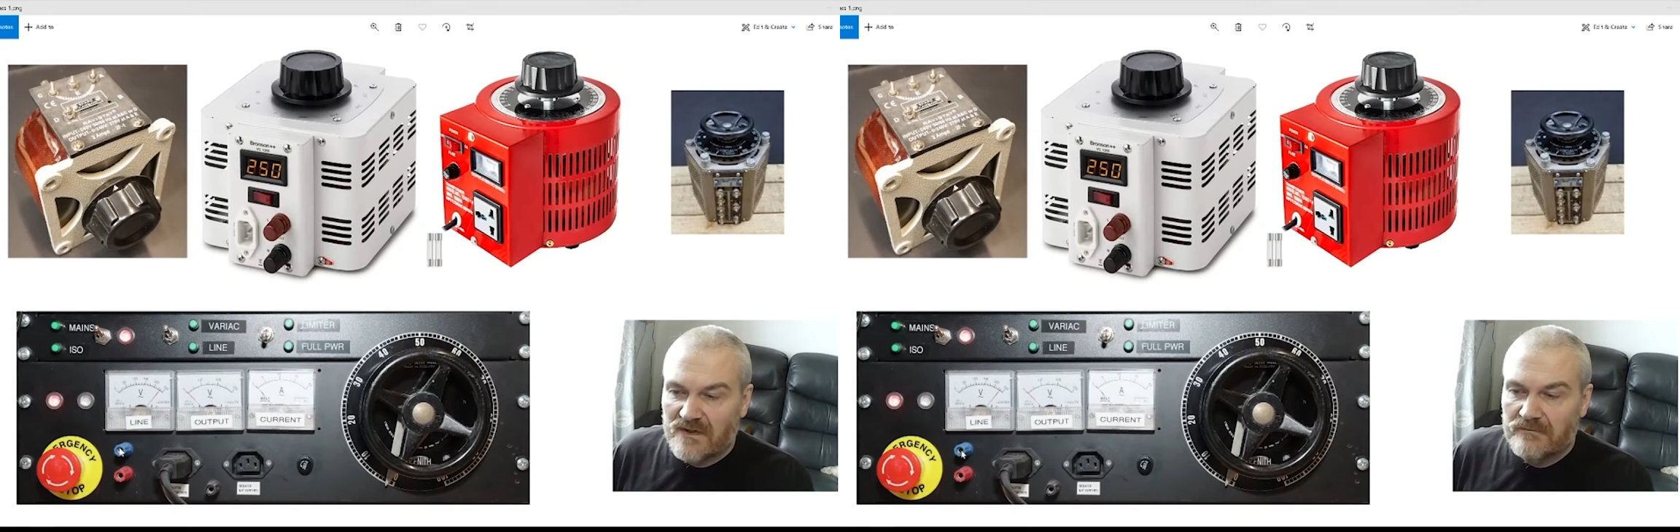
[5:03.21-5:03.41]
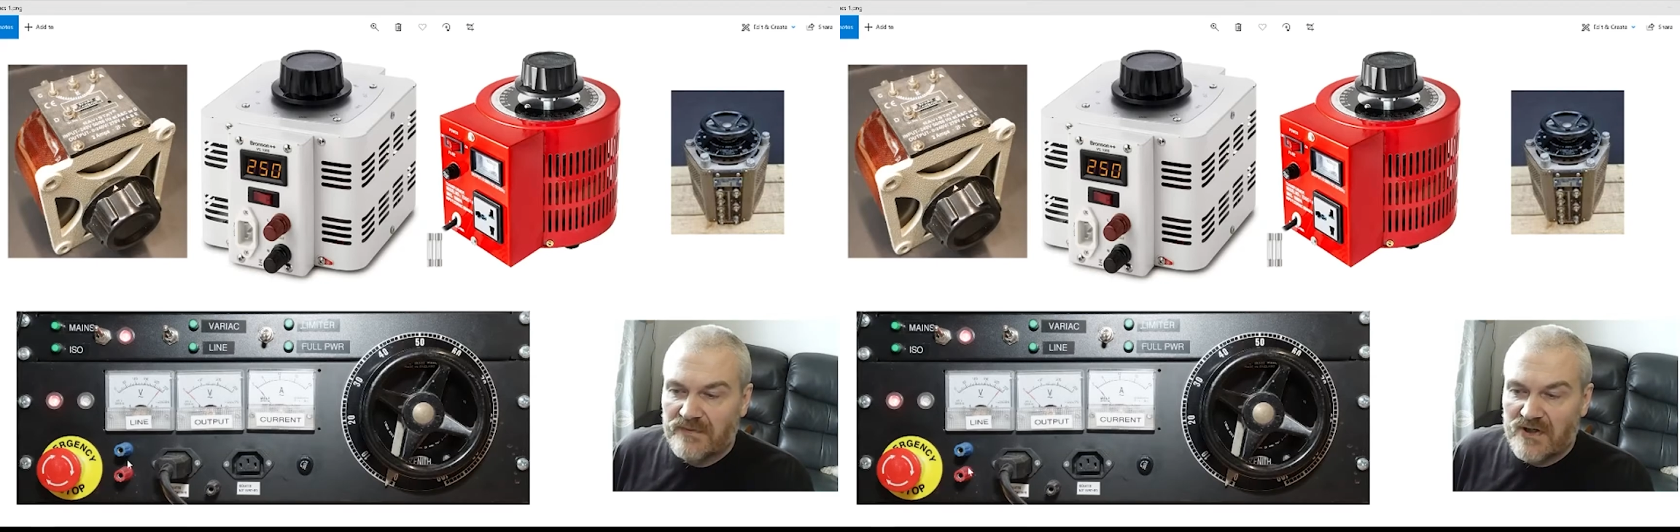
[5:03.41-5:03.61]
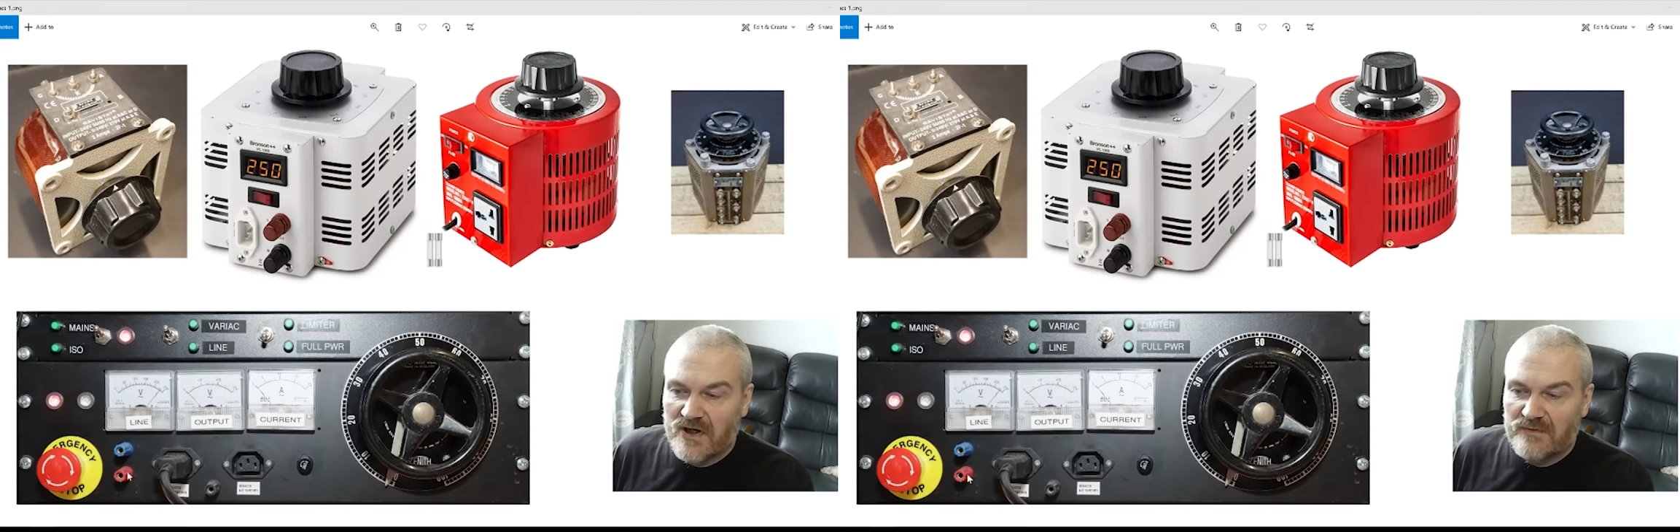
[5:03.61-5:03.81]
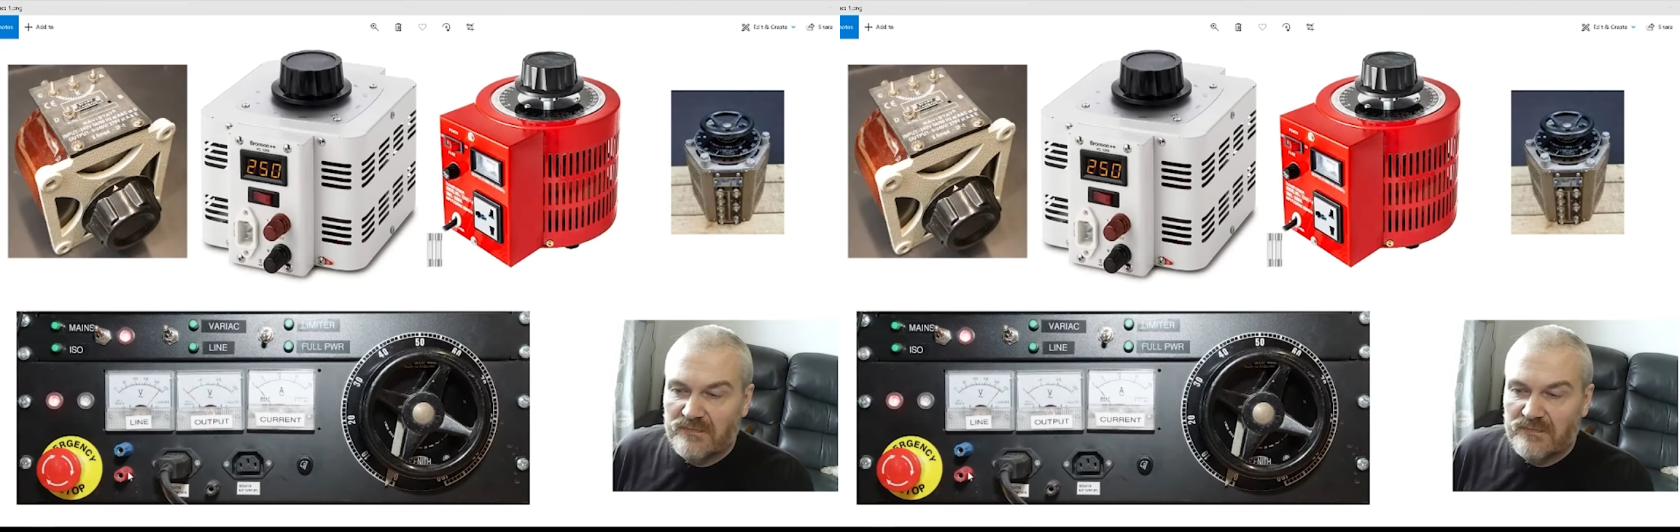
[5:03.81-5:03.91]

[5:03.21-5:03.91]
banana